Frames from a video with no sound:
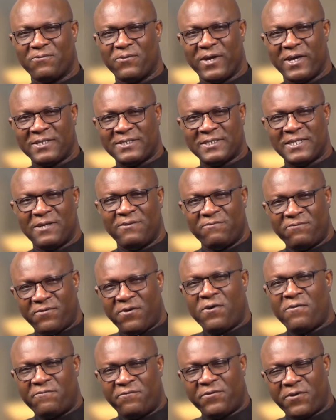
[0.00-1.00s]
We are sent
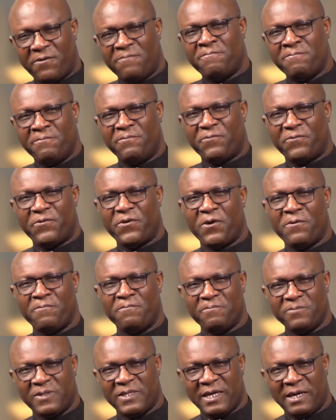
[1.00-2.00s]
forth
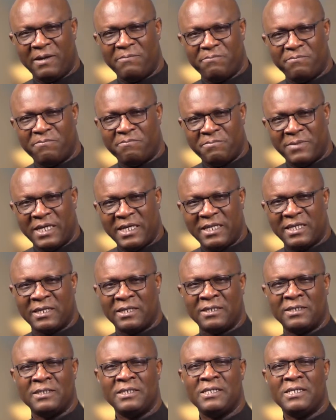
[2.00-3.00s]
from the
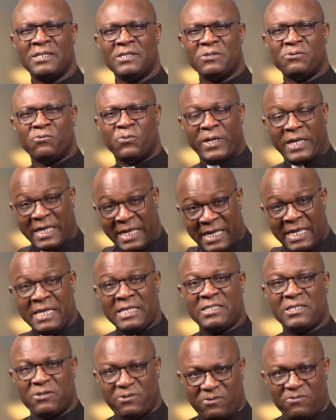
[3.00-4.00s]
meeting. We
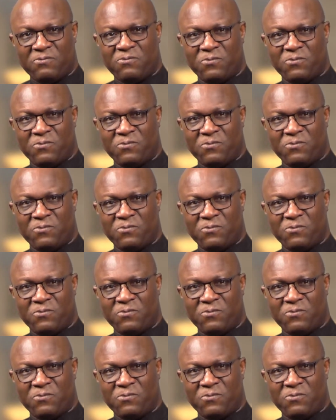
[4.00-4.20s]
eat